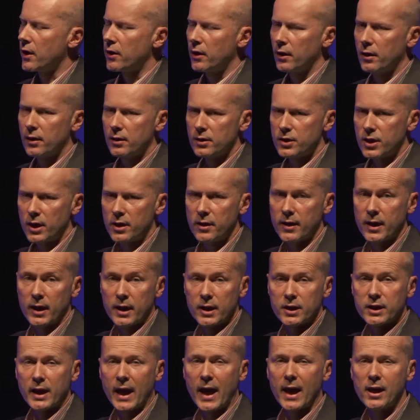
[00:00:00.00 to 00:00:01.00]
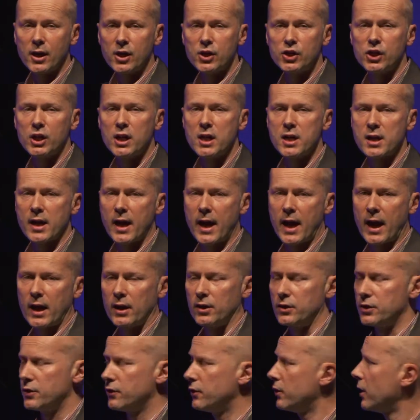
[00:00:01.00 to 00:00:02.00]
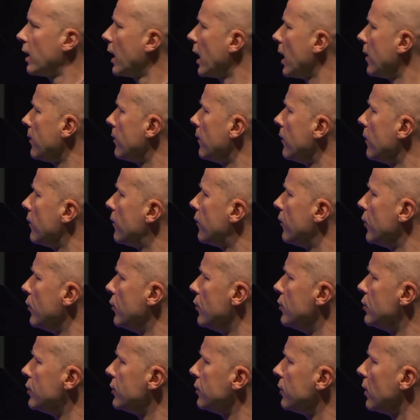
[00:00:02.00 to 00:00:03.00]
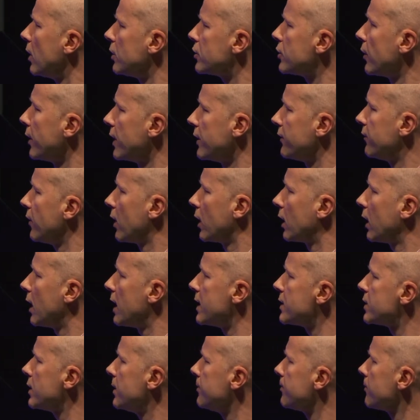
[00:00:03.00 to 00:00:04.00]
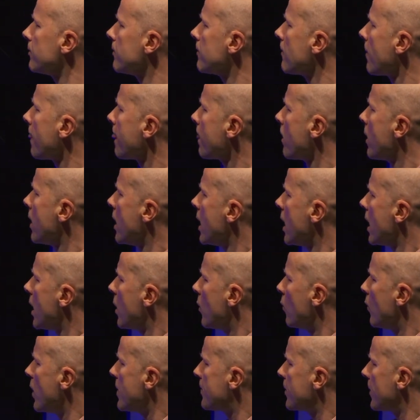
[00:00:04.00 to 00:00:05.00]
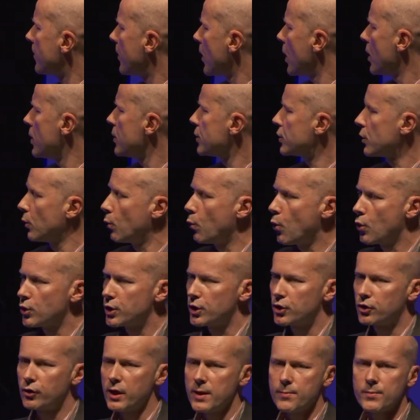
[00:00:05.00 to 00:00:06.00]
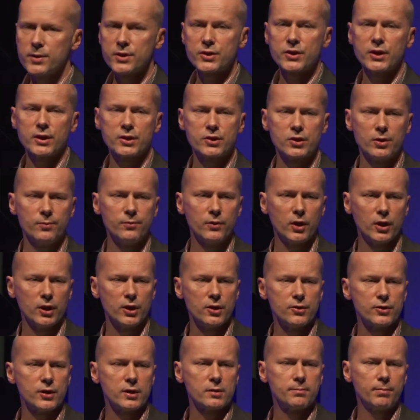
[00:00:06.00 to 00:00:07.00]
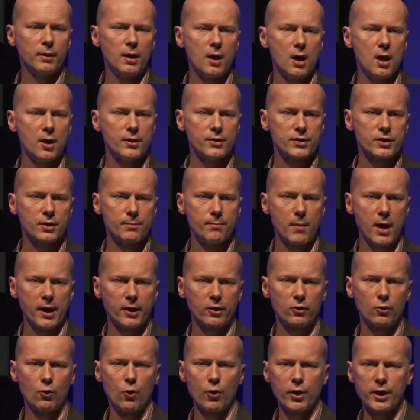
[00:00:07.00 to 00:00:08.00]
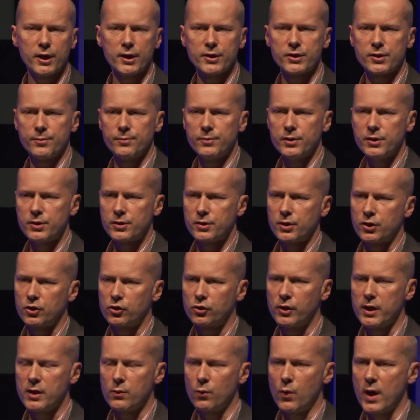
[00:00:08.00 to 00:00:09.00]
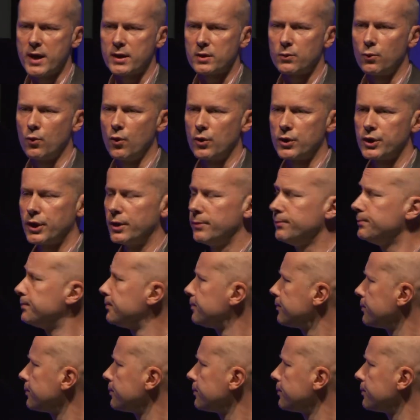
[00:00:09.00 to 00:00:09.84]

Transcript: out, turning that into energy and uh, food, sorry, fertilizer, we proposed a water treatment system that uses plants and microorganisms to treat wastewater.